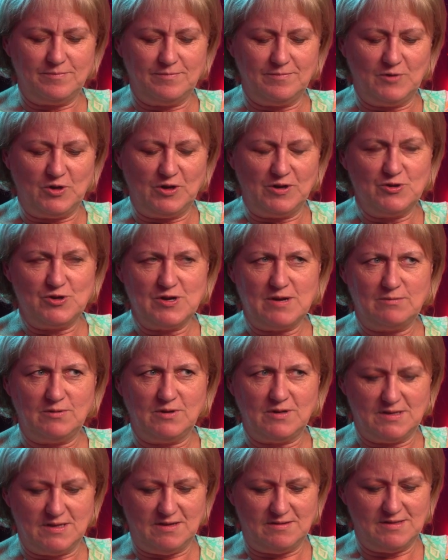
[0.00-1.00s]
got in trouble
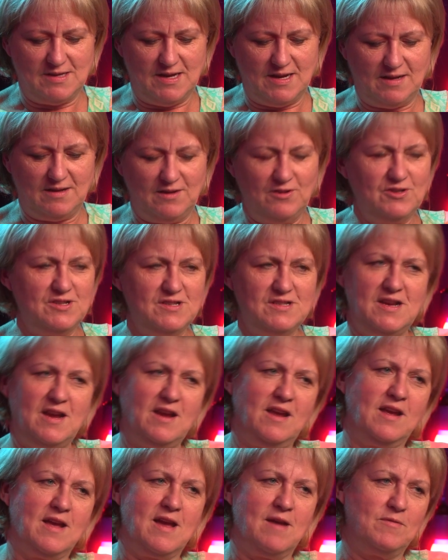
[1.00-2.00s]
because I was like, "You're just
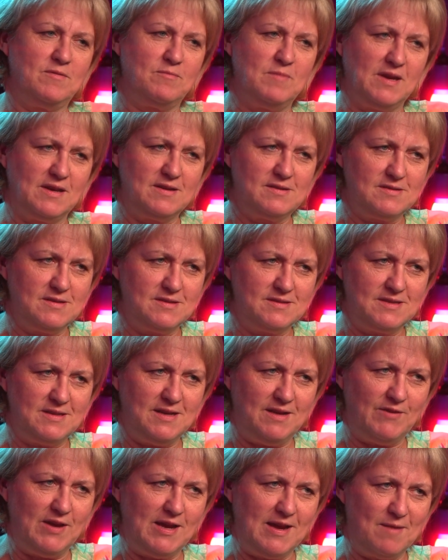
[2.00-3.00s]
hanging out with me because there's
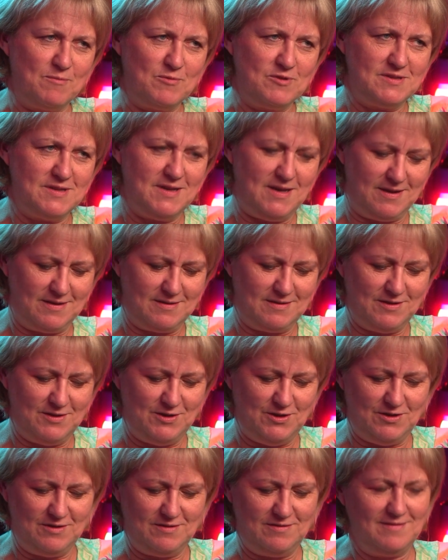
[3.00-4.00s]
TV cameras here. Can
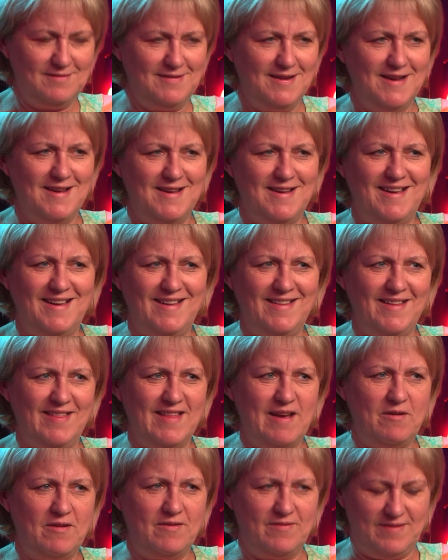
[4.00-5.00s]
you?" And
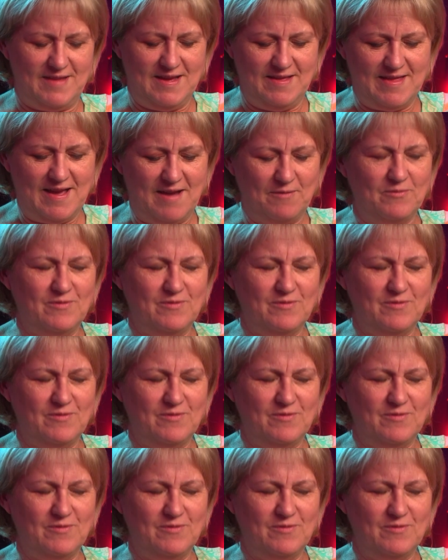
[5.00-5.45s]
then they